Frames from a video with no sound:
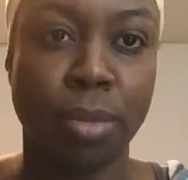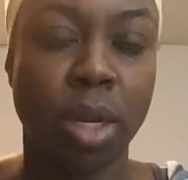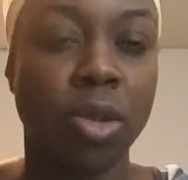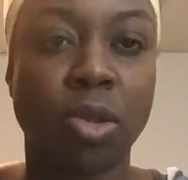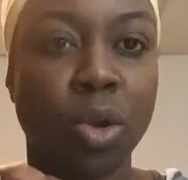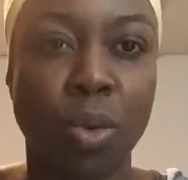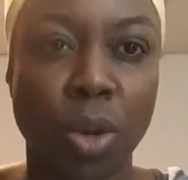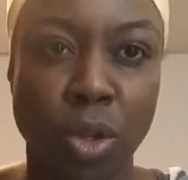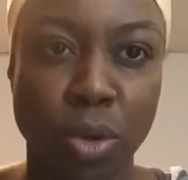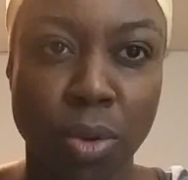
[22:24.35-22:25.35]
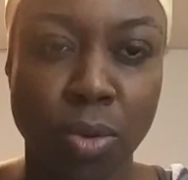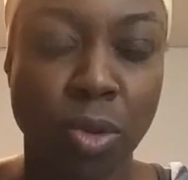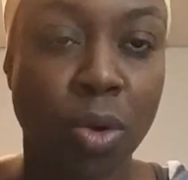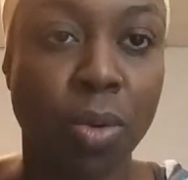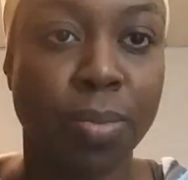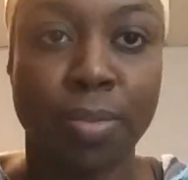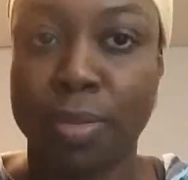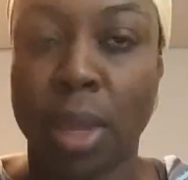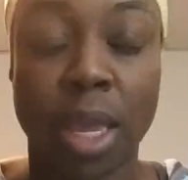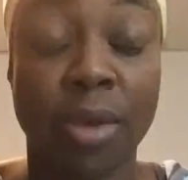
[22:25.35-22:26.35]
It doesn't know what to do, so
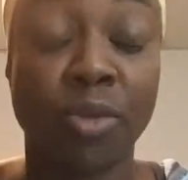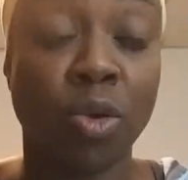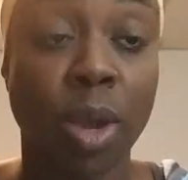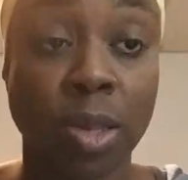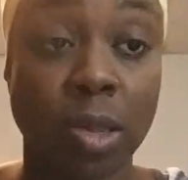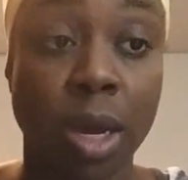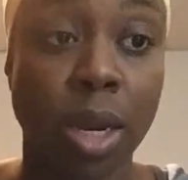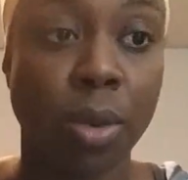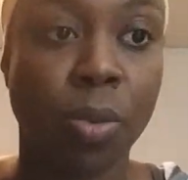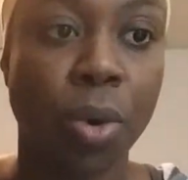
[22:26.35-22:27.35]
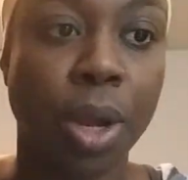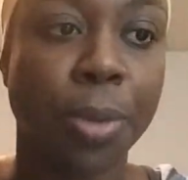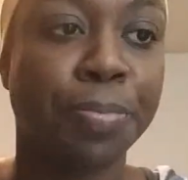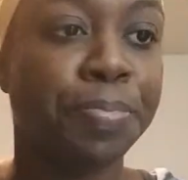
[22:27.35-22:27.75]
it gives you anxiety and worry.